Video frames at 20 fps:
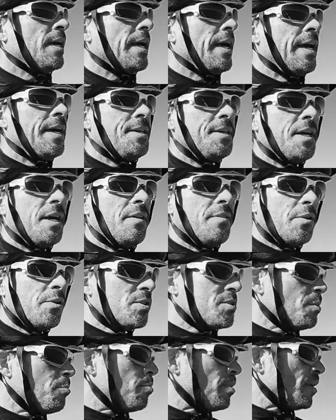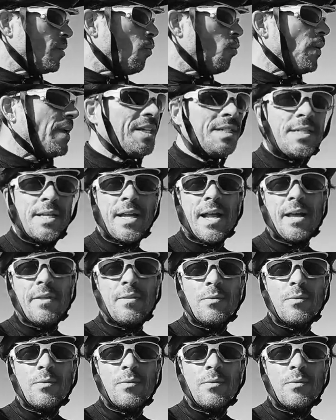And there is a bit of wind today.